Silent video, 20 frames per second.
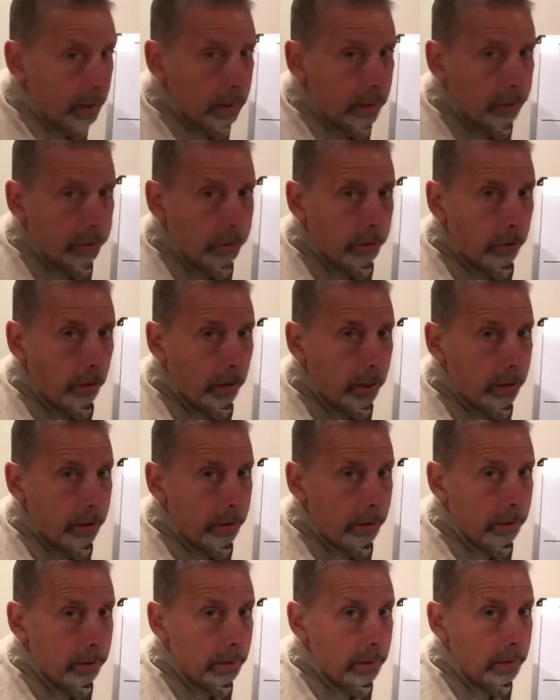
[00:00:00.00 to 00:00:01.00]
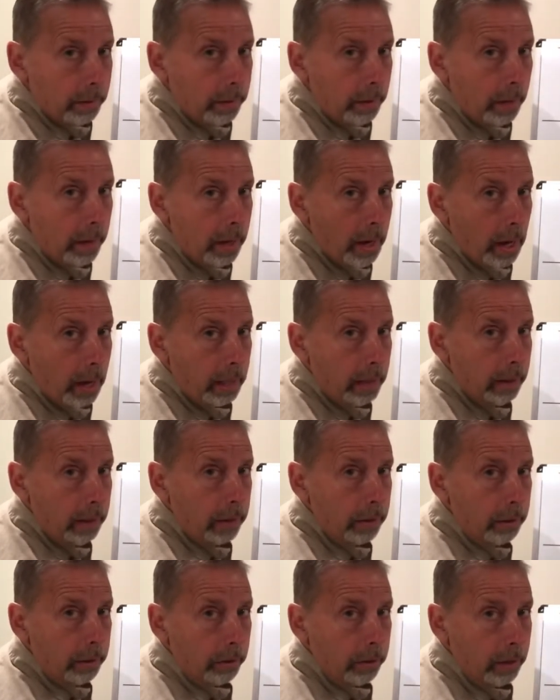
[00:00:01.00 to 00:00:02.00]
is greater than 90
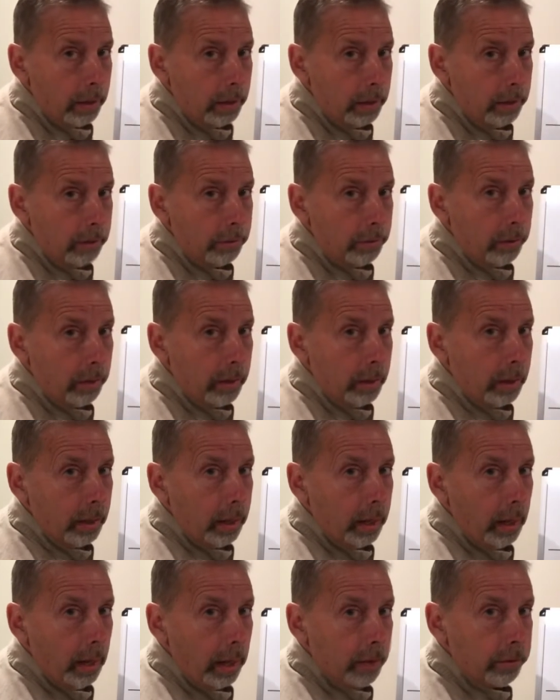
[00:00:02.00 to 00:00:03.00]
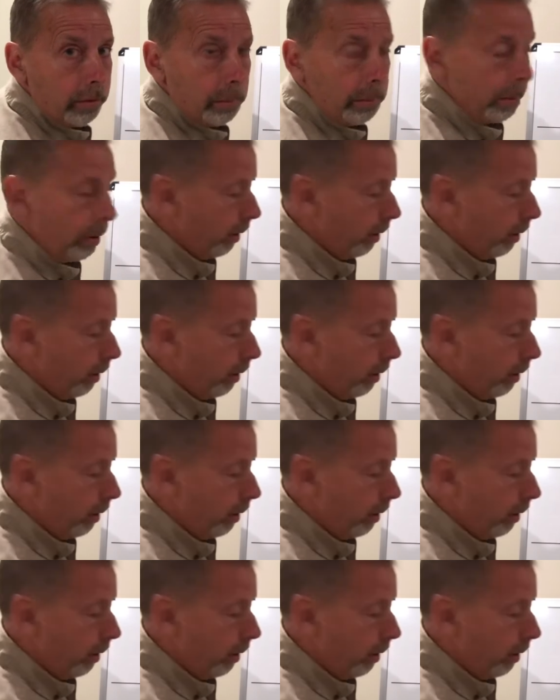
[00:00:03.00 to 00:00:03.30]
degrees, it has to be